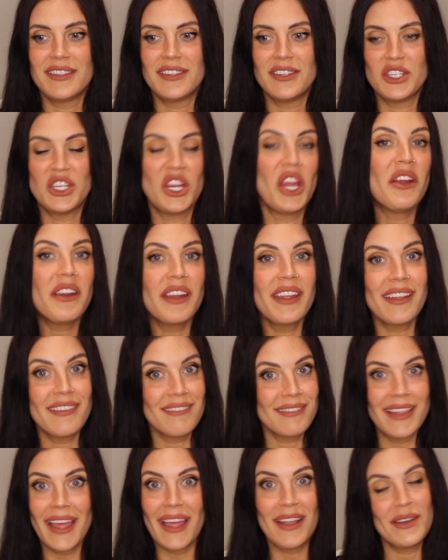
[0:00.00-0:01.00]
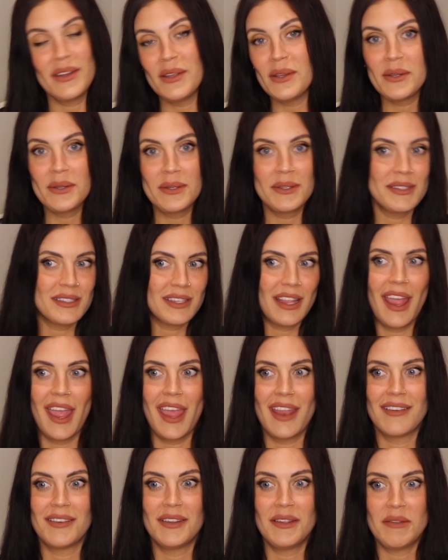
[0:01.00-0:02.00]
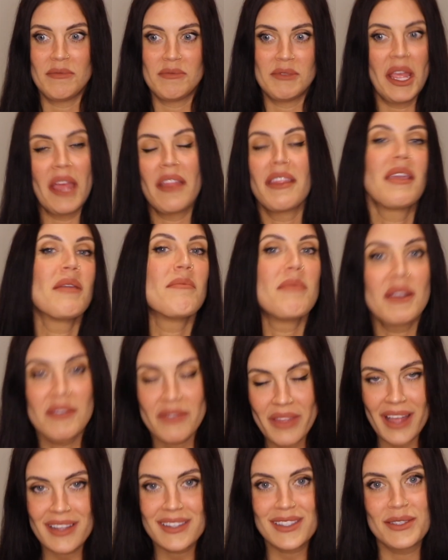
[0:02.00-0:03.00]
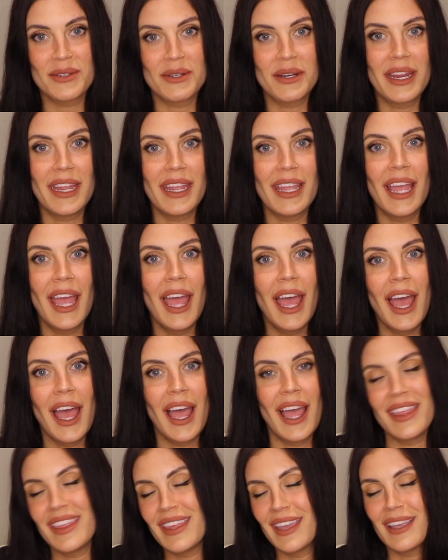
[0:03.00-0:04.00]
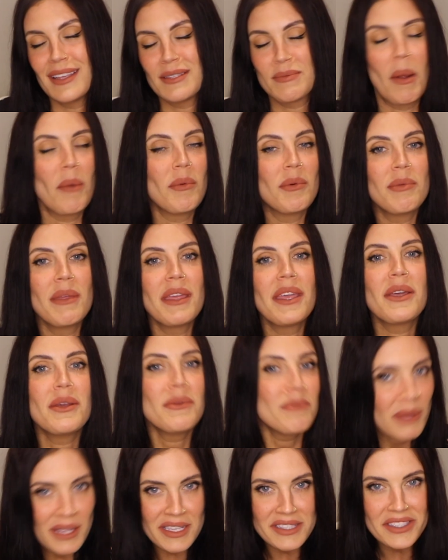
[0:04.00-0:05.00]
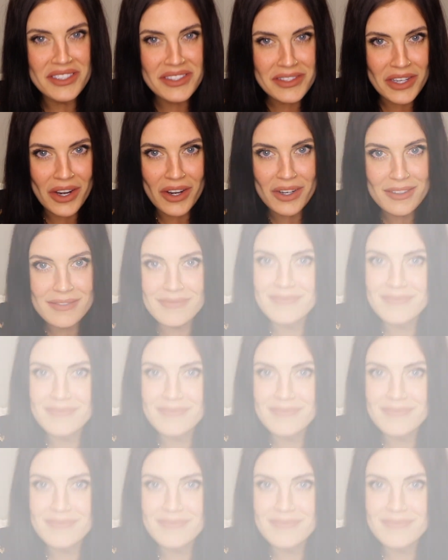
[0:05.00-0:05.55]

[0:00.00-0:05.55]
sharing that news and telling a bit of that story, I think is probably a good place to start.